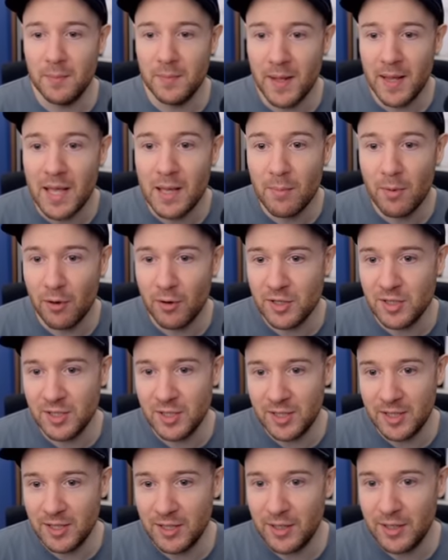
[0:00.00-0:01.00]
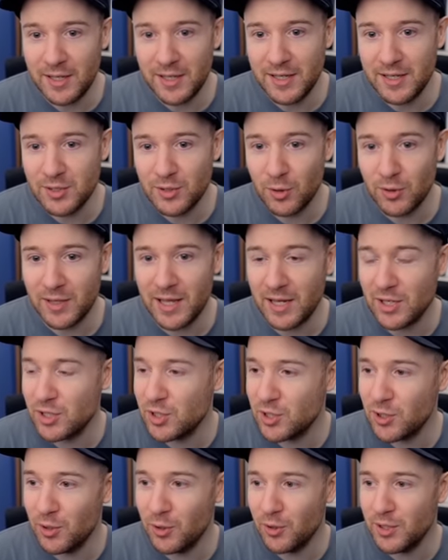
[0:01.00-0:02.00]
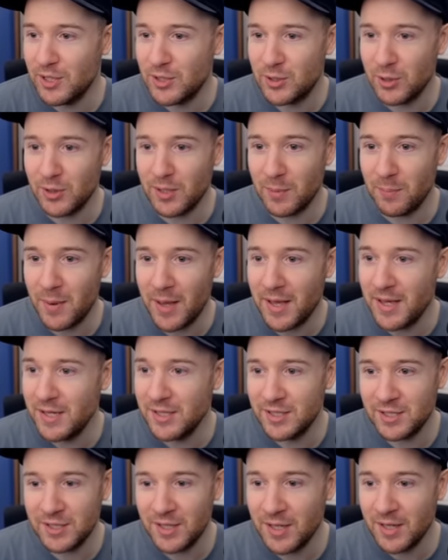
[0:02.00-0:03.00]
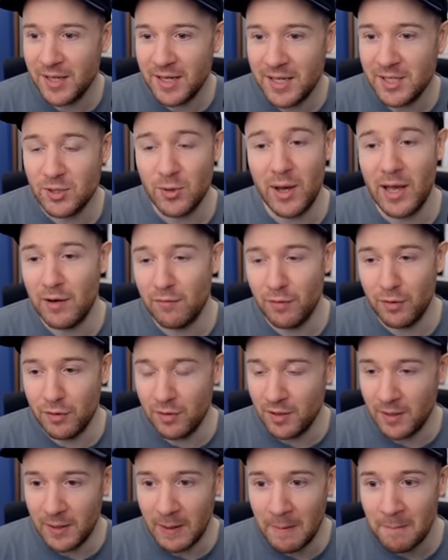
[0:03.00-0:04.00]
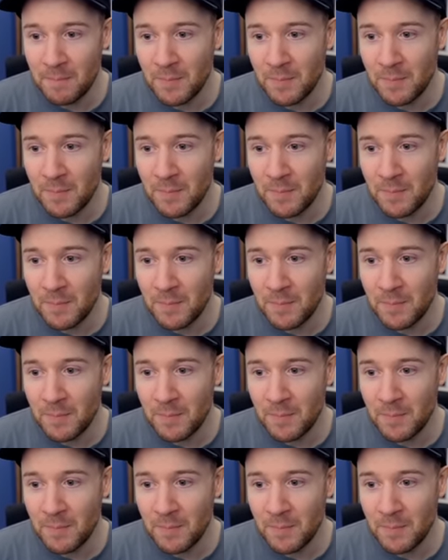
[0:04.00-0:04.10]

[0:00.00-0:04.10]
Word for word: Neymar, isn't it? Like, he's got that shot, he's got the pace, he's got everything.